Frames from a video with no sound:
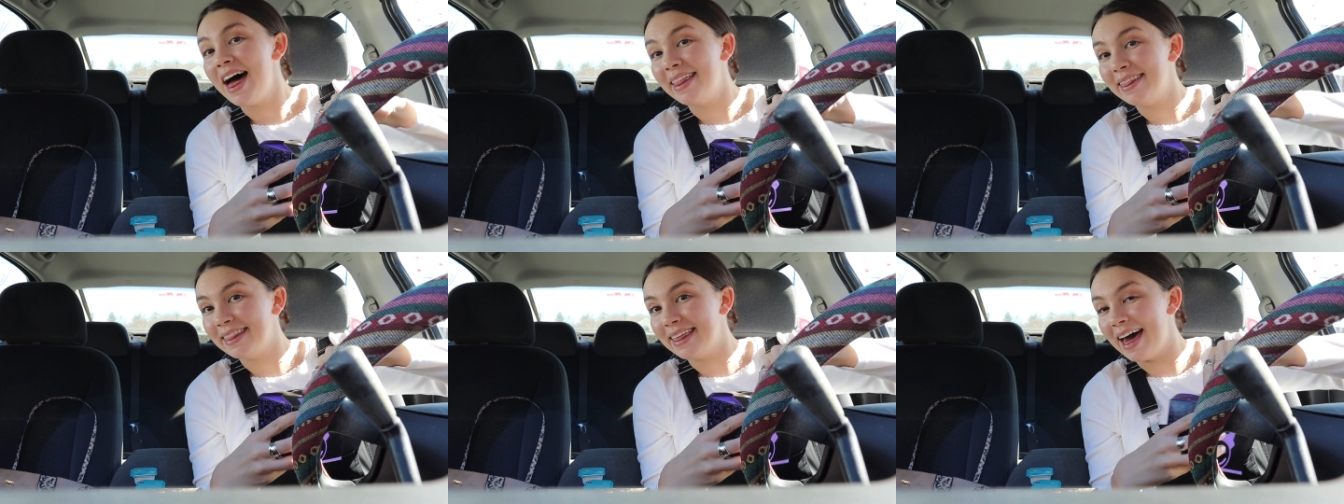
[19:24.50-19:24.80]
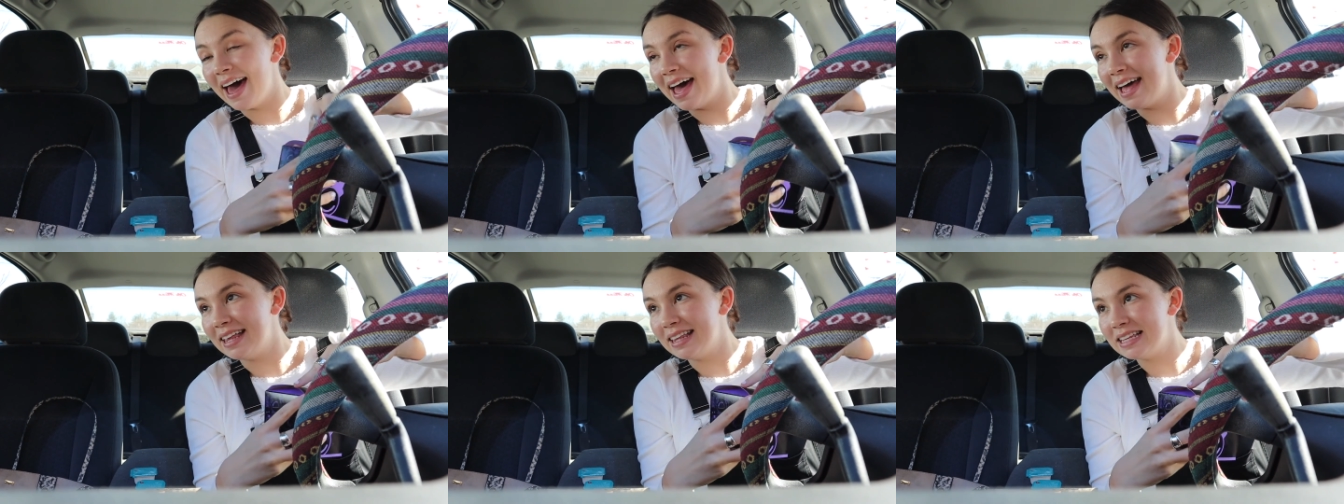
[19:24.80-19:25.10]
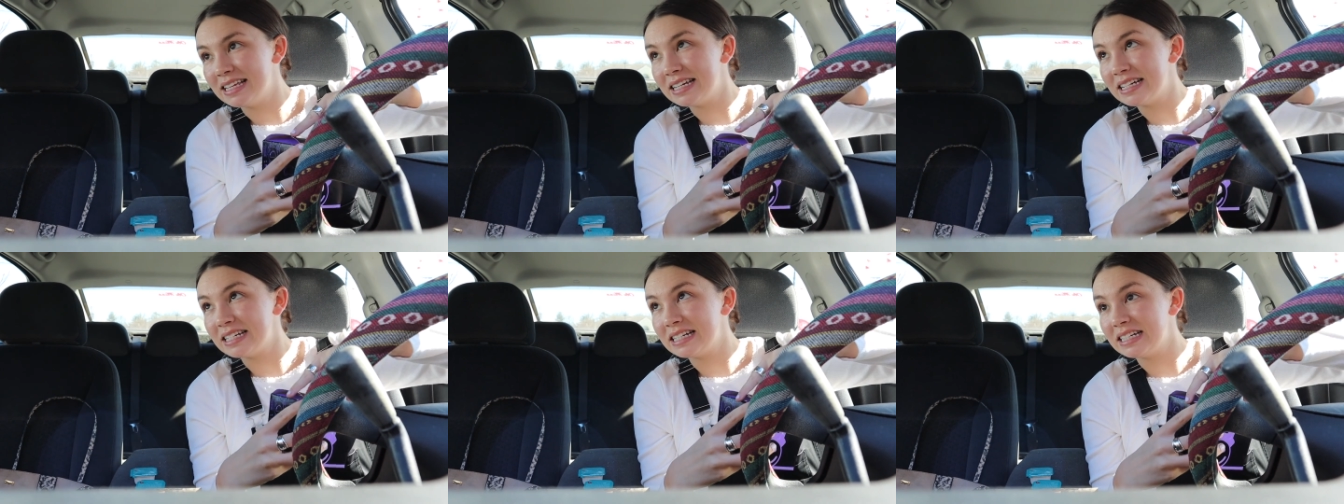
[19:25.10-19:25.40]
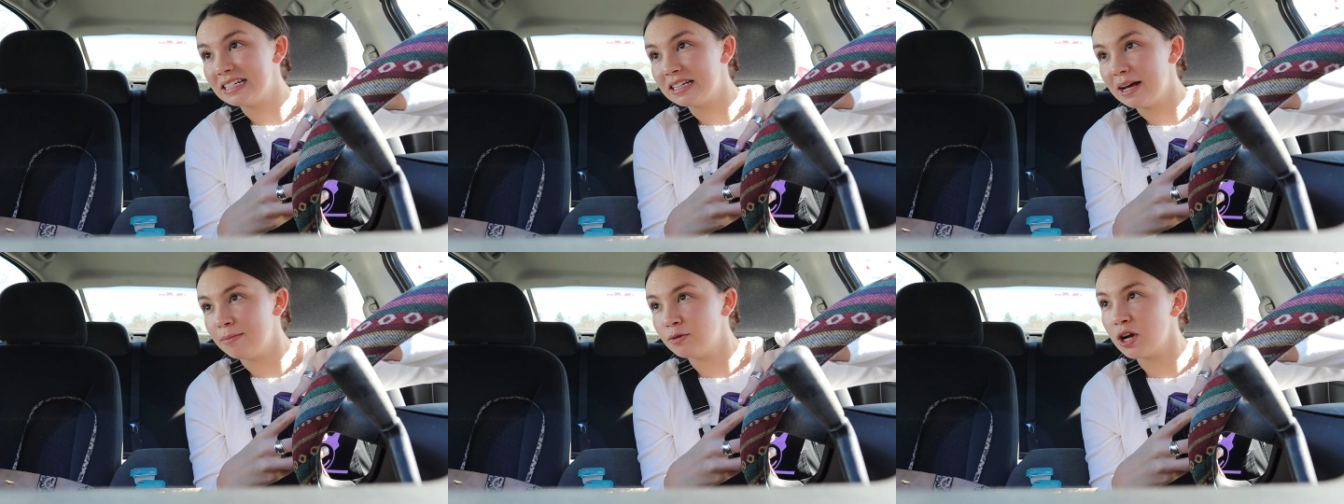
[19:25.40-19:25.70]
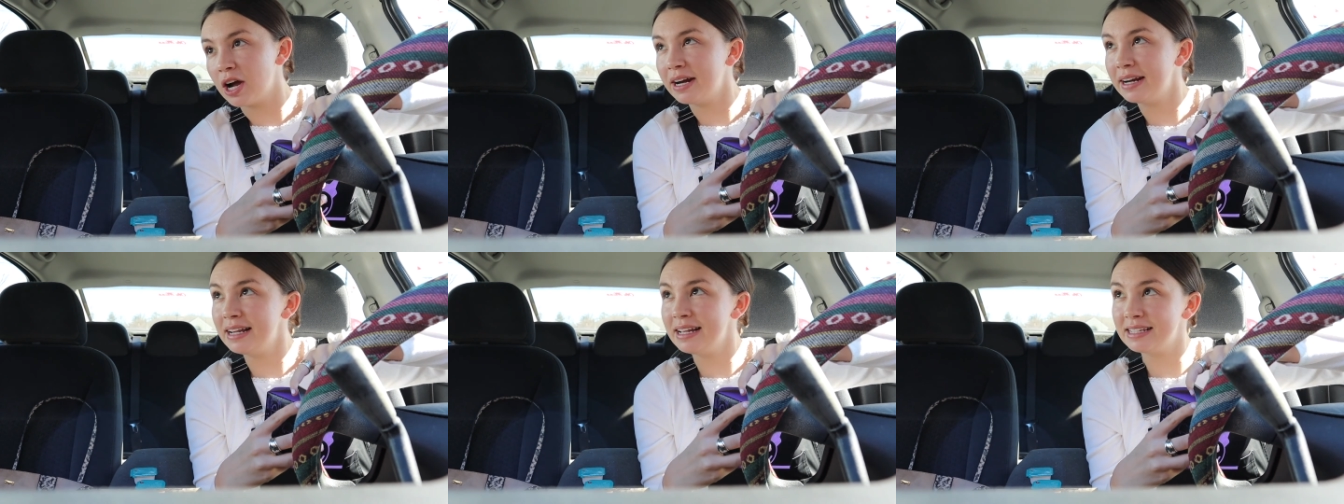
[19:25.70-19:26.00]
then, I'm
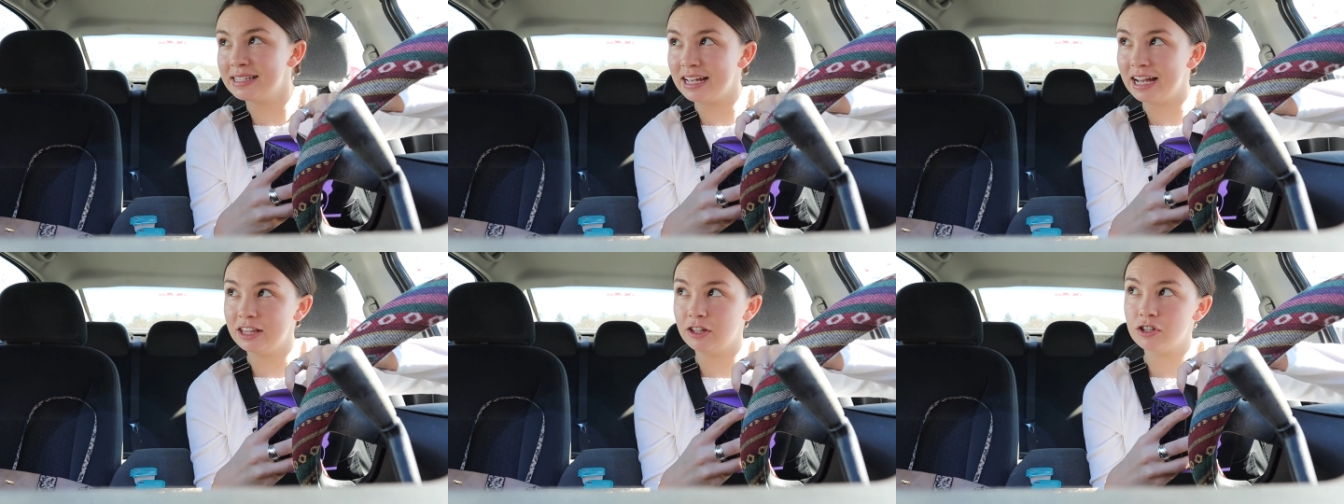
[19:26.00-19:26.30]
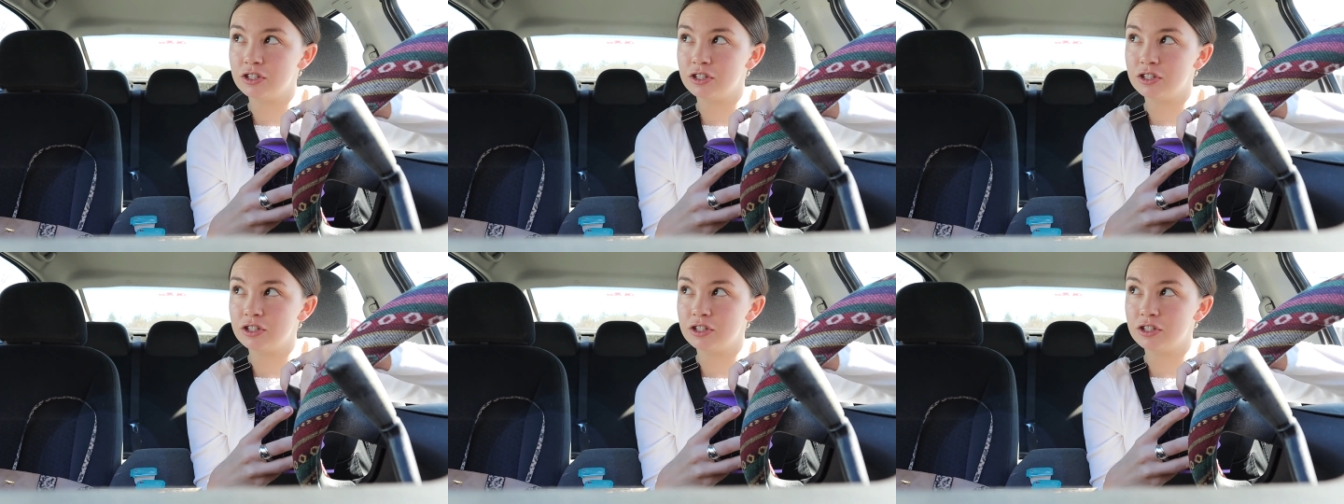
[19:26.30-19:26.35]
trying to decide.